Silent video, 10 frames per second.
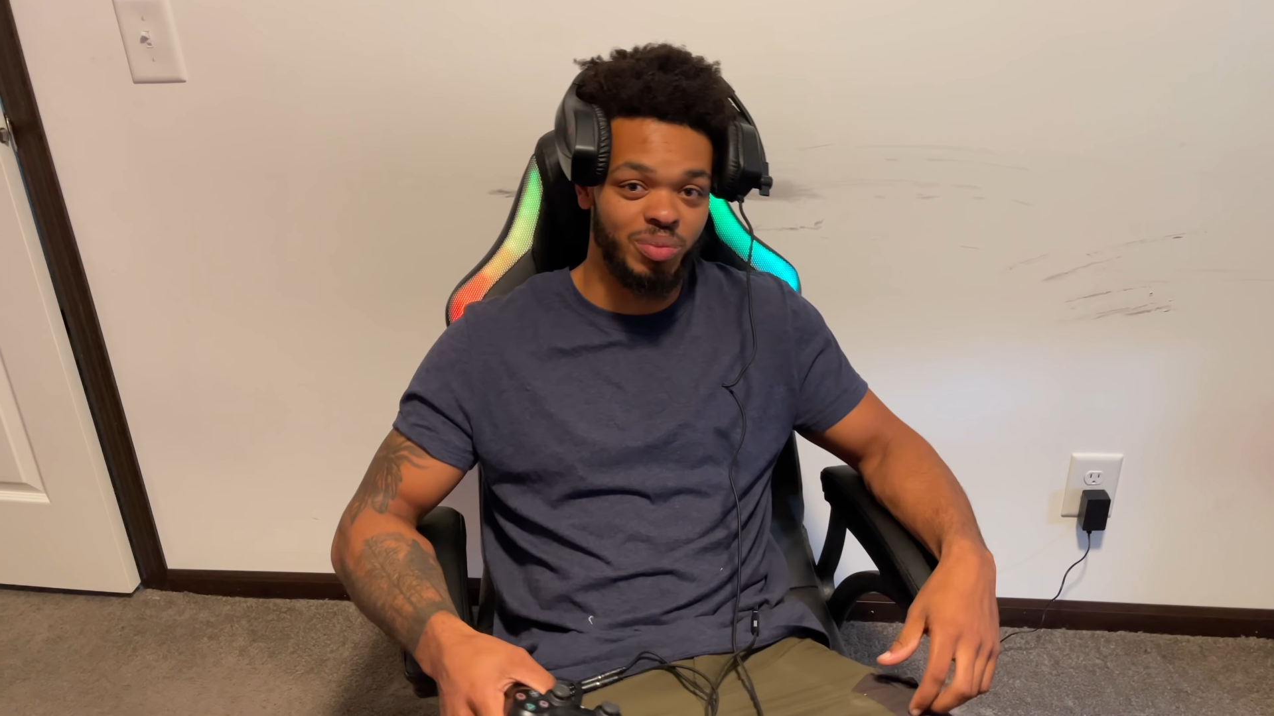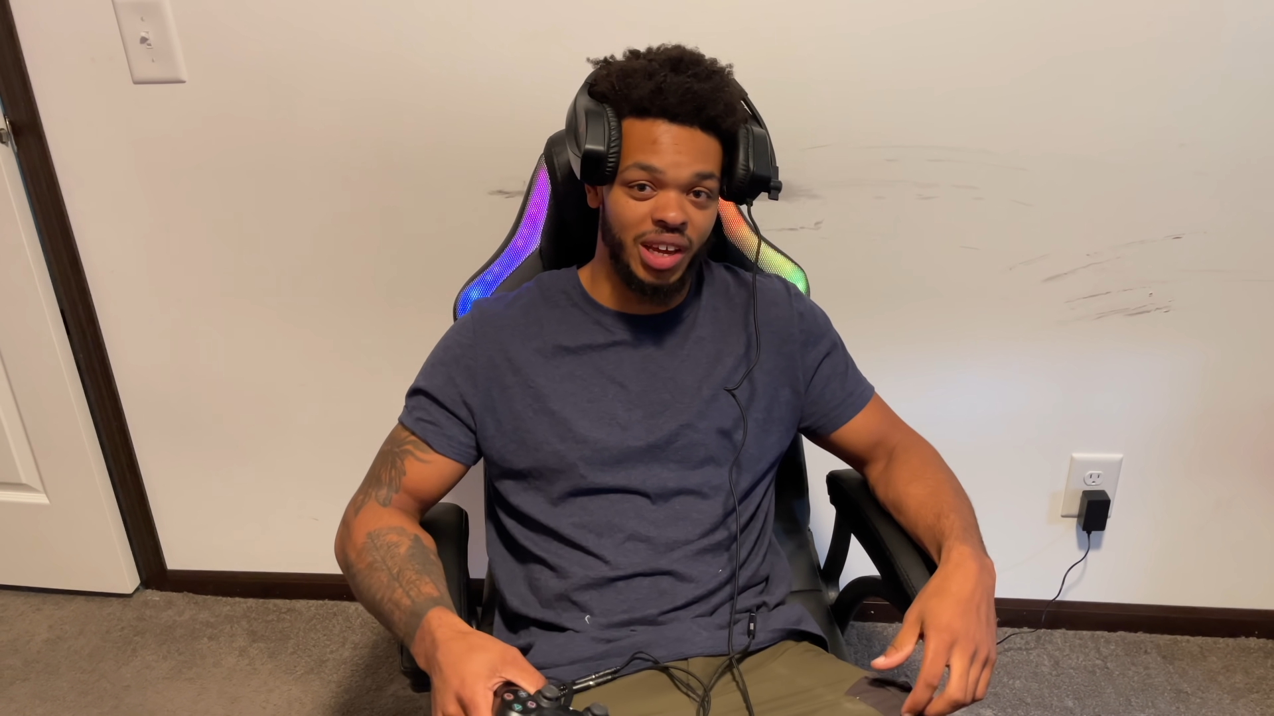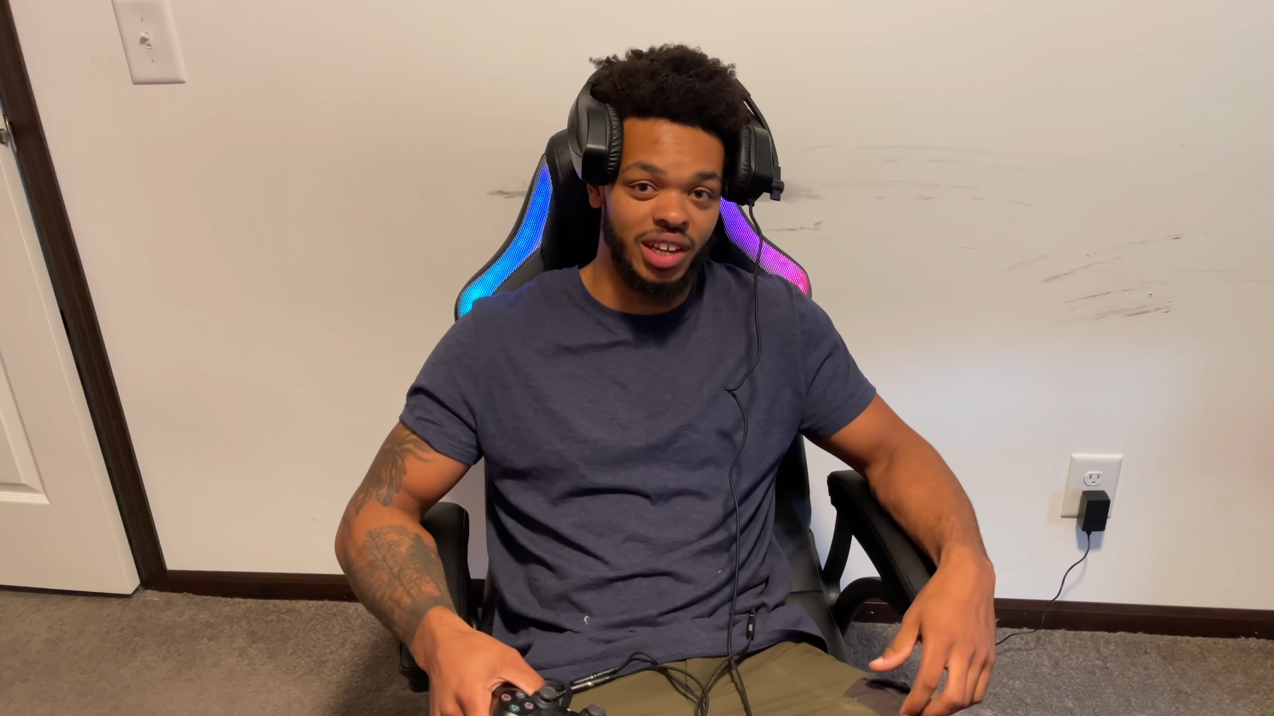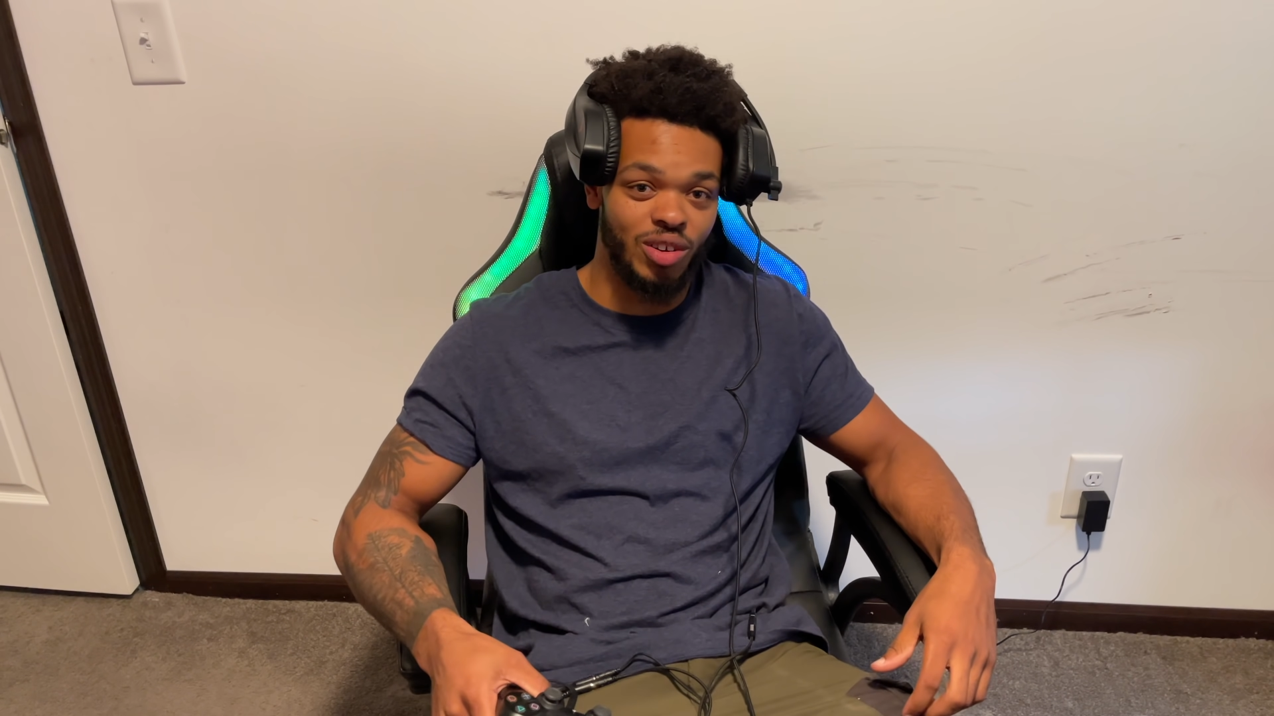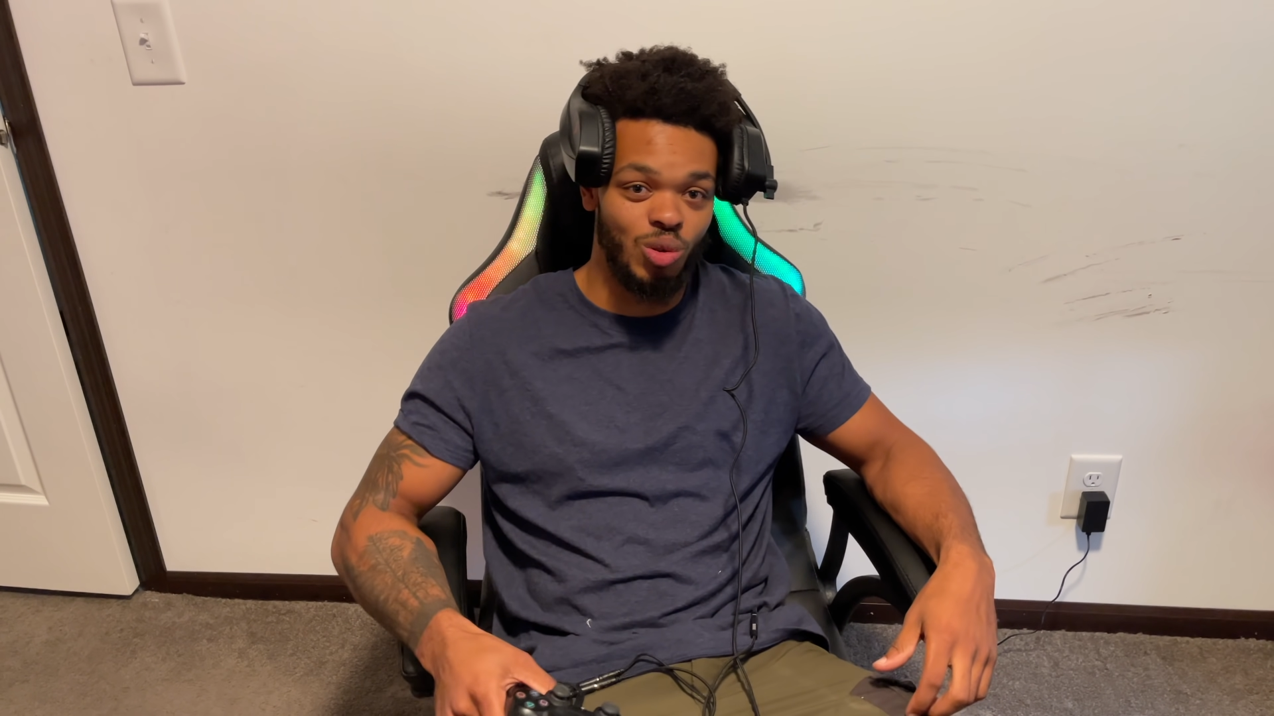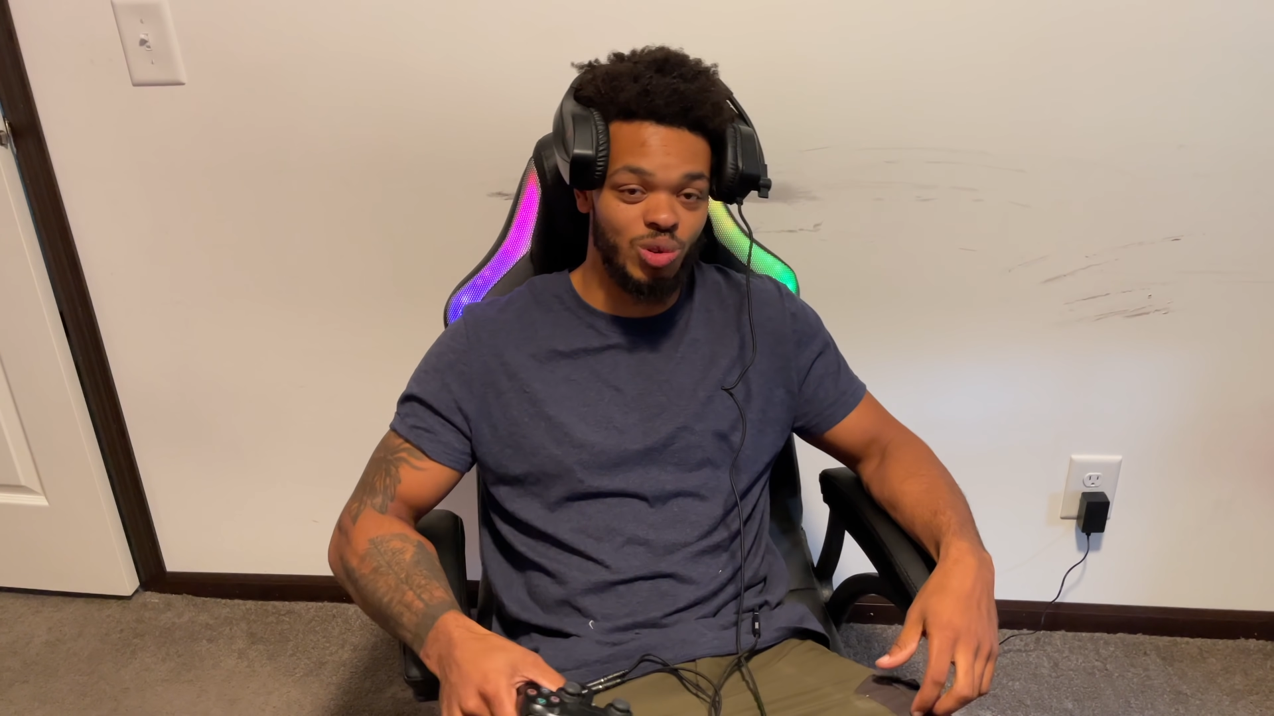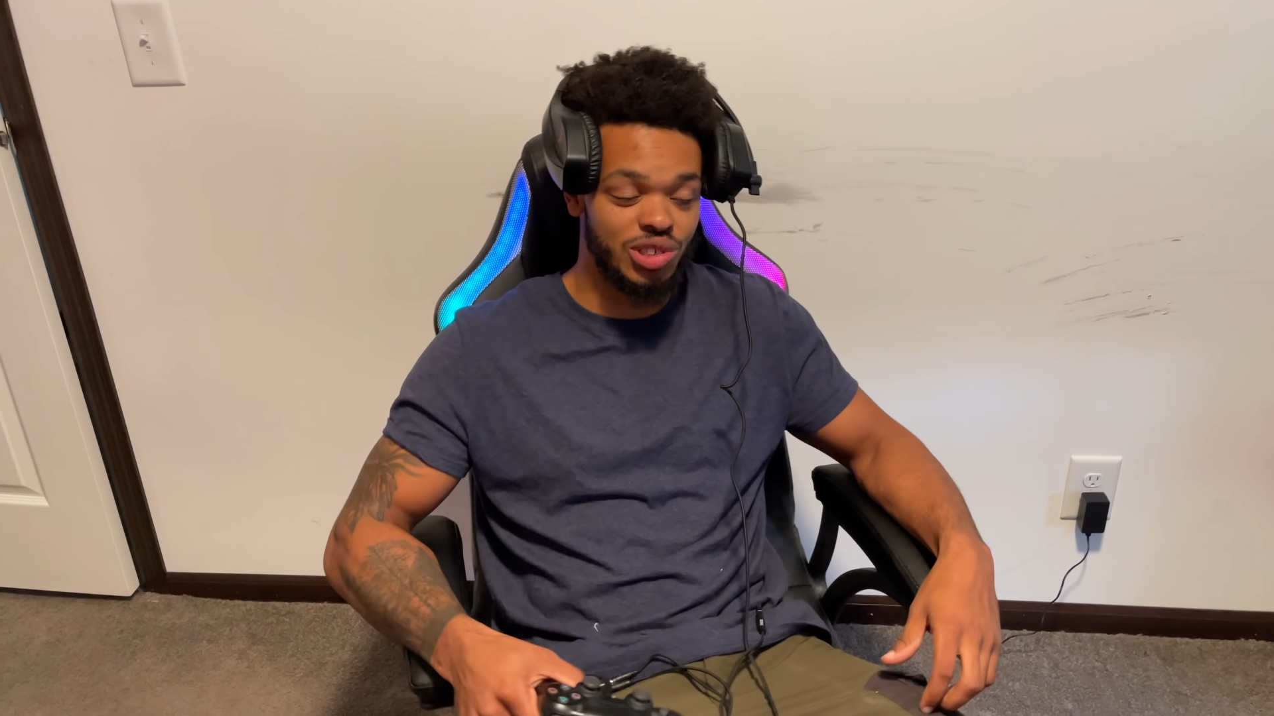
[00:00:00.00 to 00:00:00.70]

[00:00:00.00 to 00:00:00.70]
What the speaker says: making cool